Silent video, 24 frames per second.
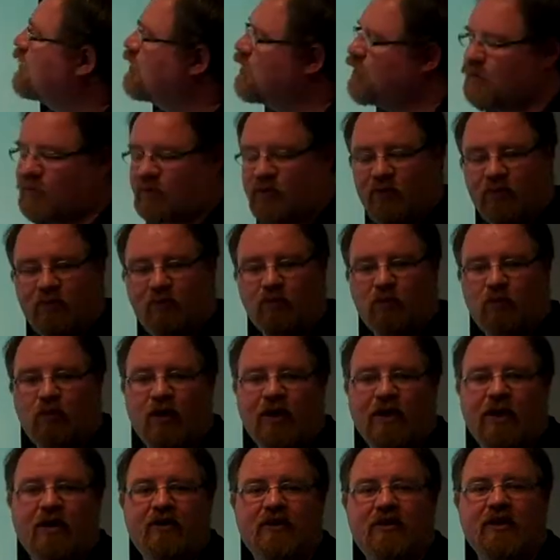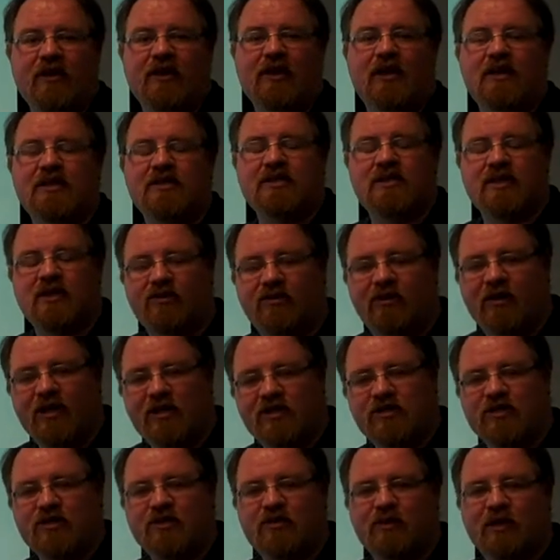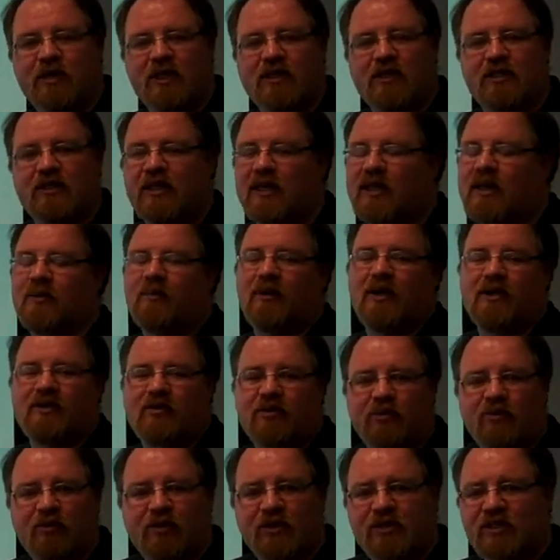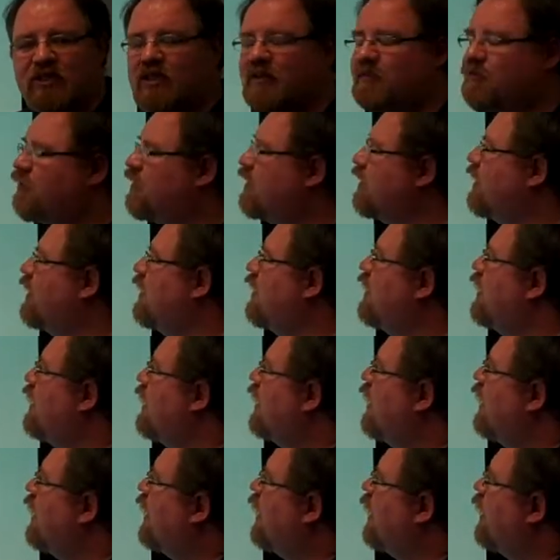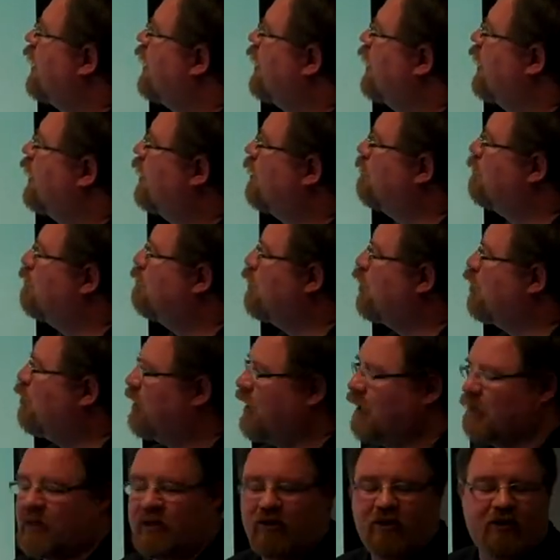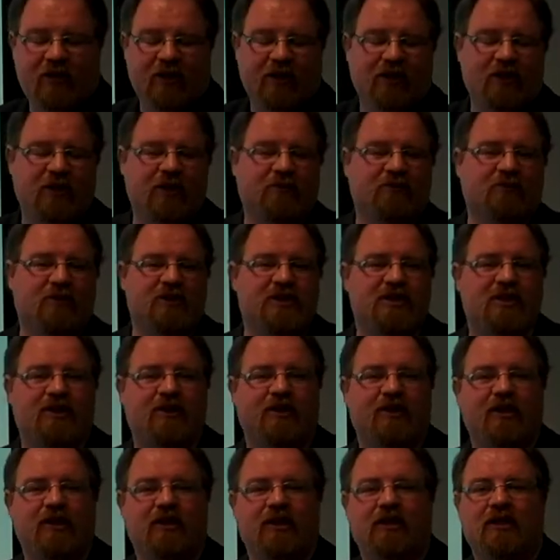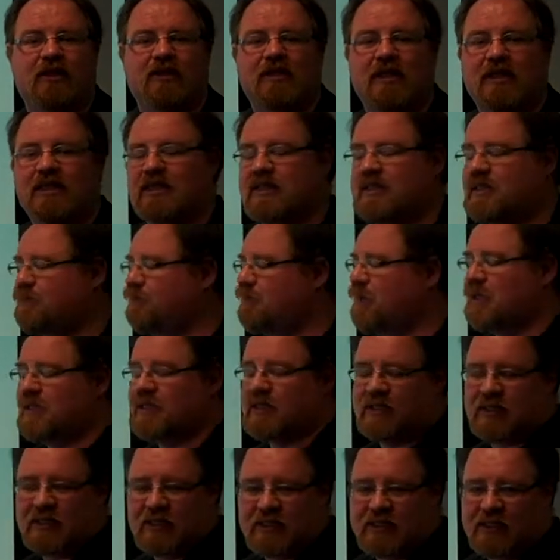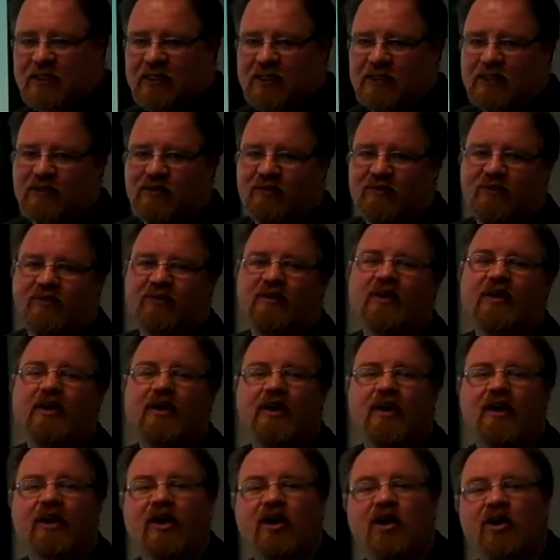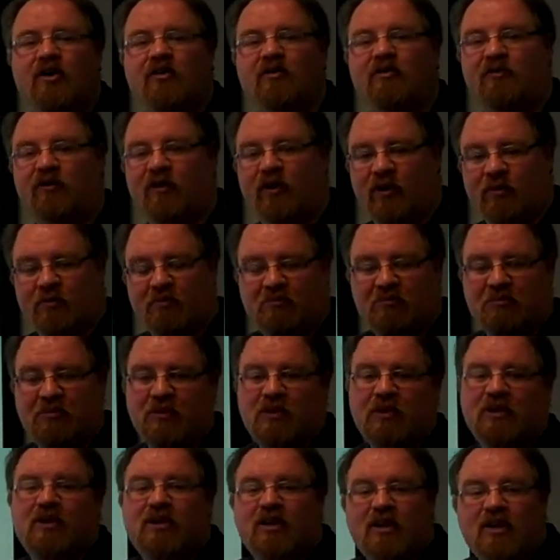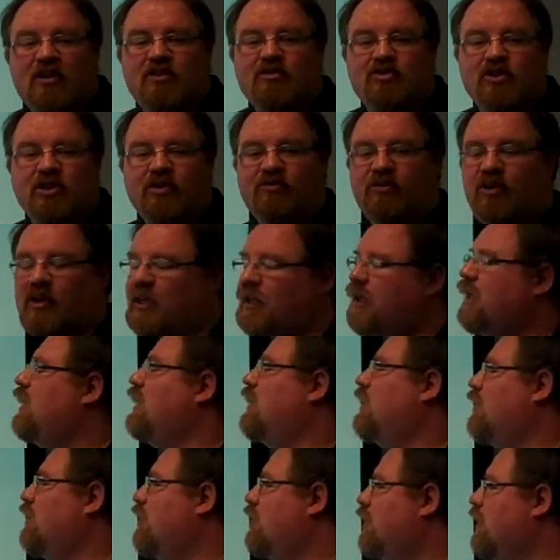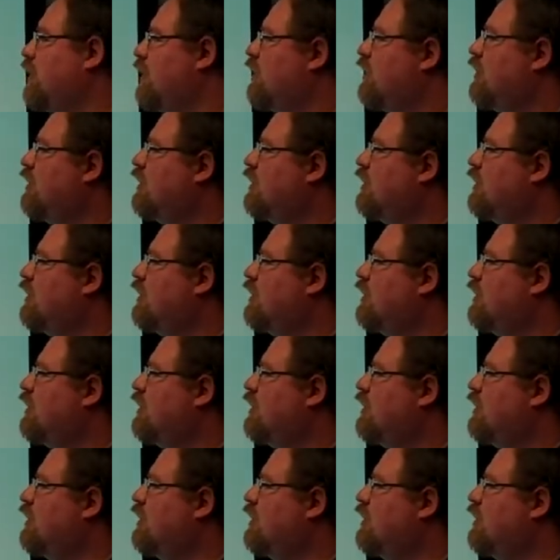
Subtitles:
So what are the considerations we need to think about when we're delivering mobile learning material that makes it distinctive from general e-learning?